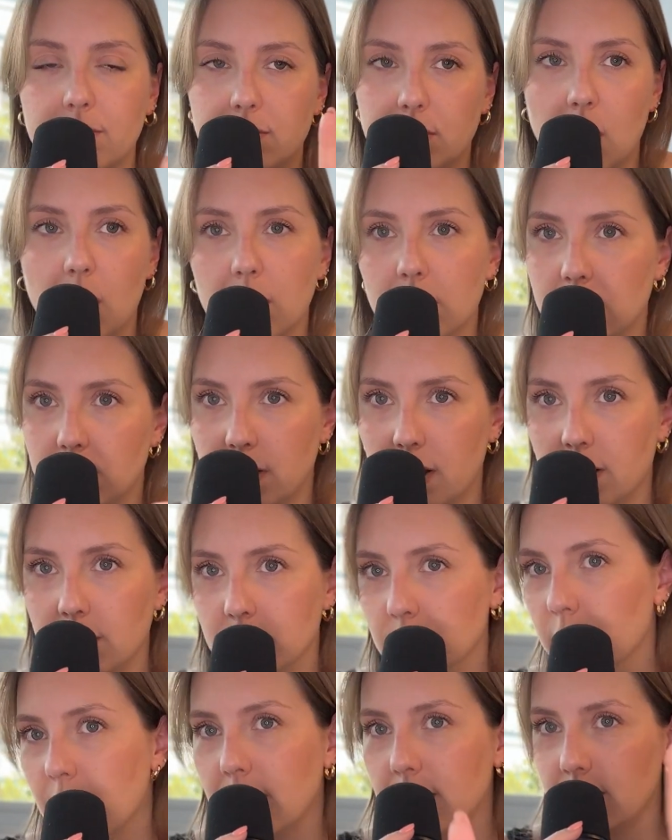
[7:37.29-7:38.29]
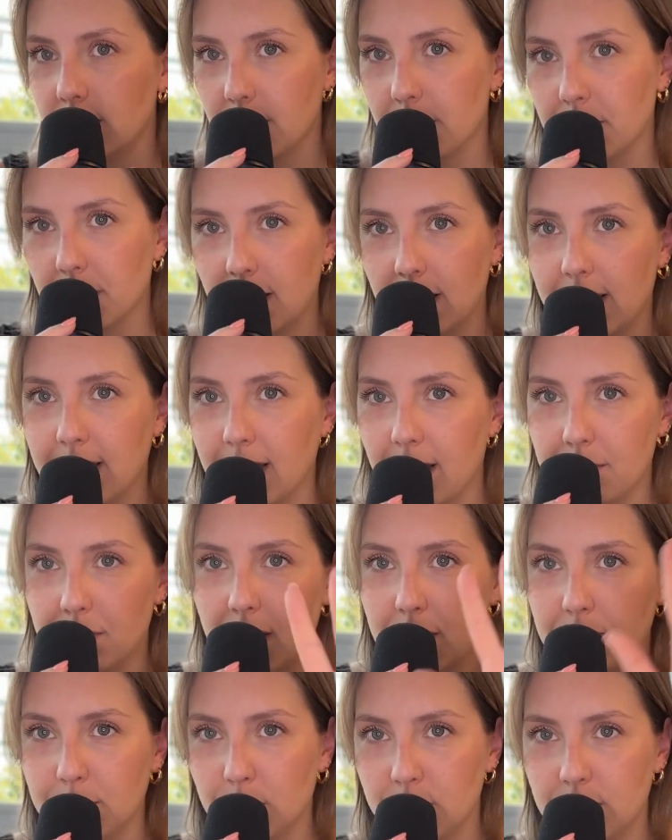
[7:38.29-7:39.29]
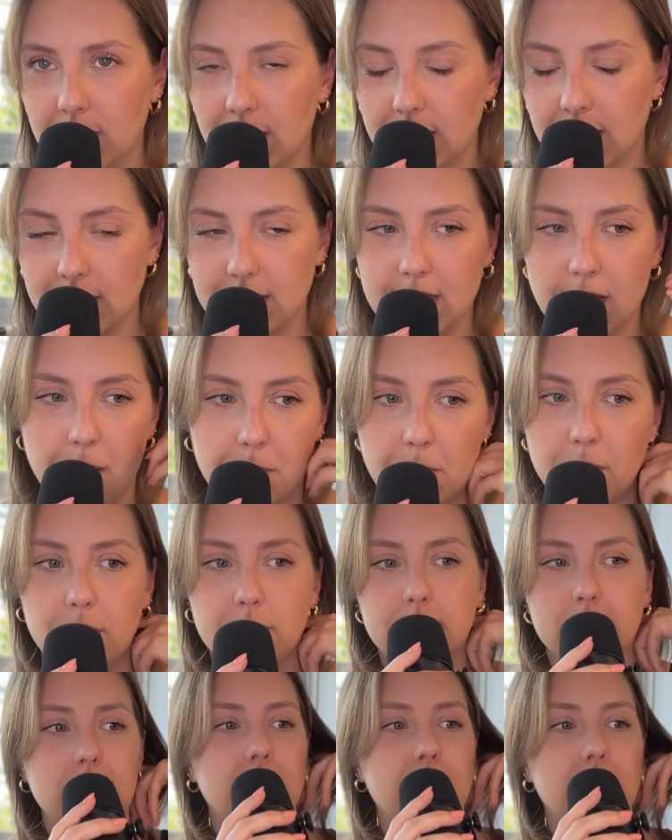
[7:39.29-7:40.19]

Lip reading: No, Leonardo, I'm not like I'm using an example.